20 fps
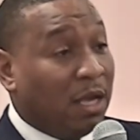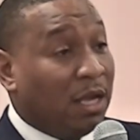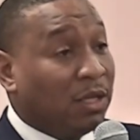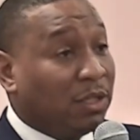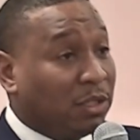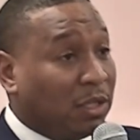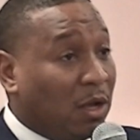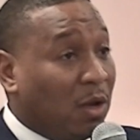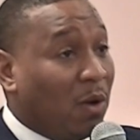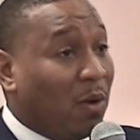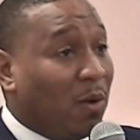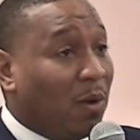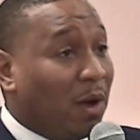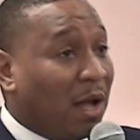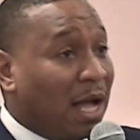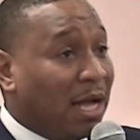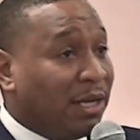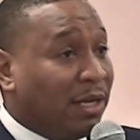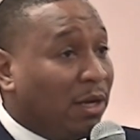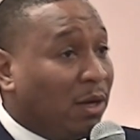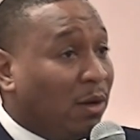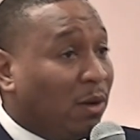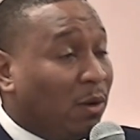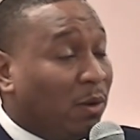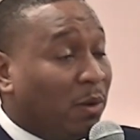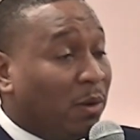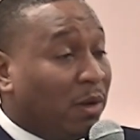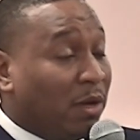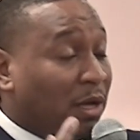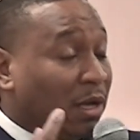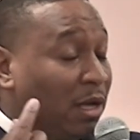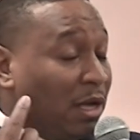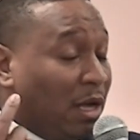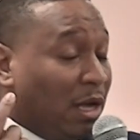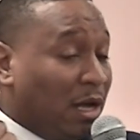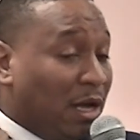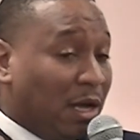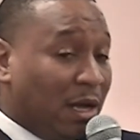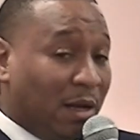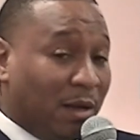So I know
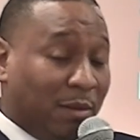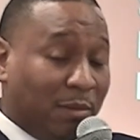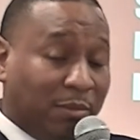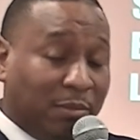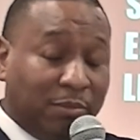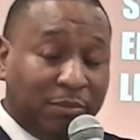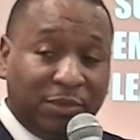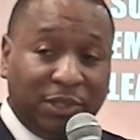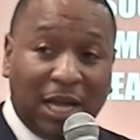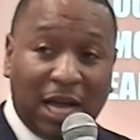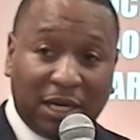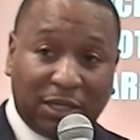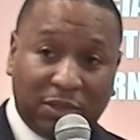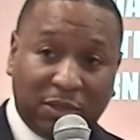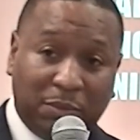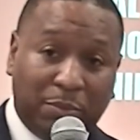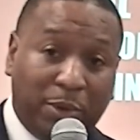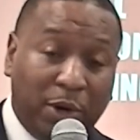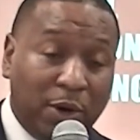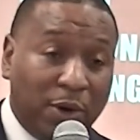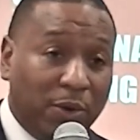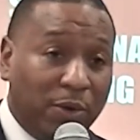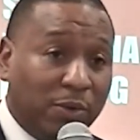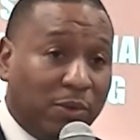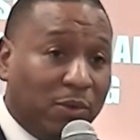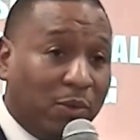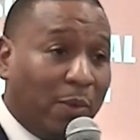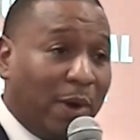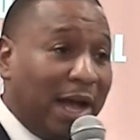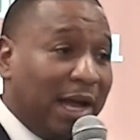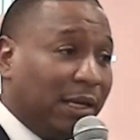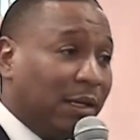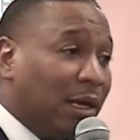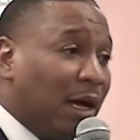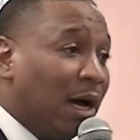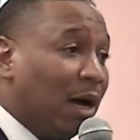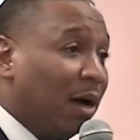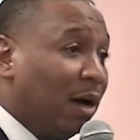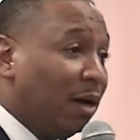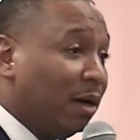uh, Bird, Bird,
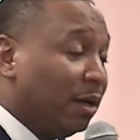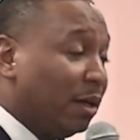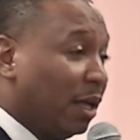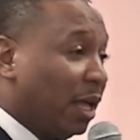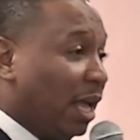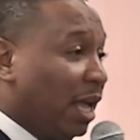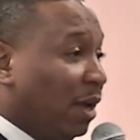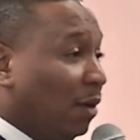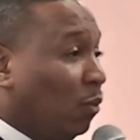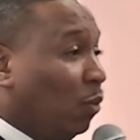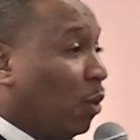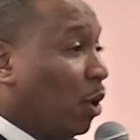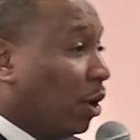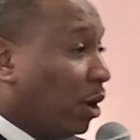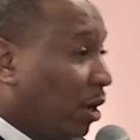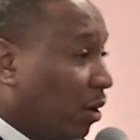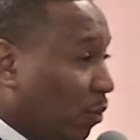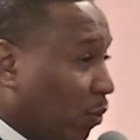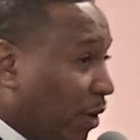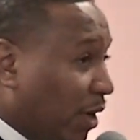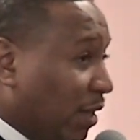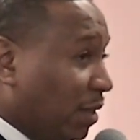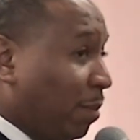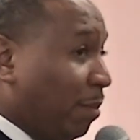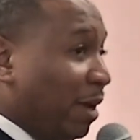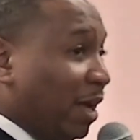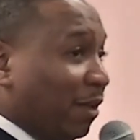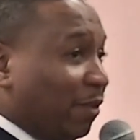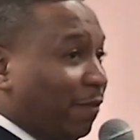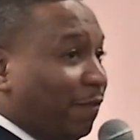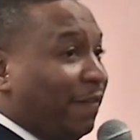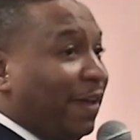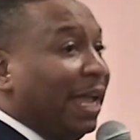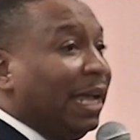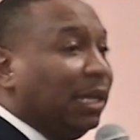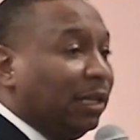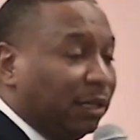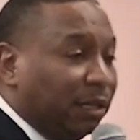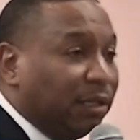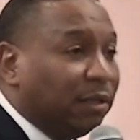Whitelaw, and working with Beth
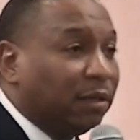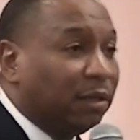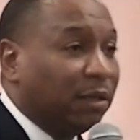Phelan,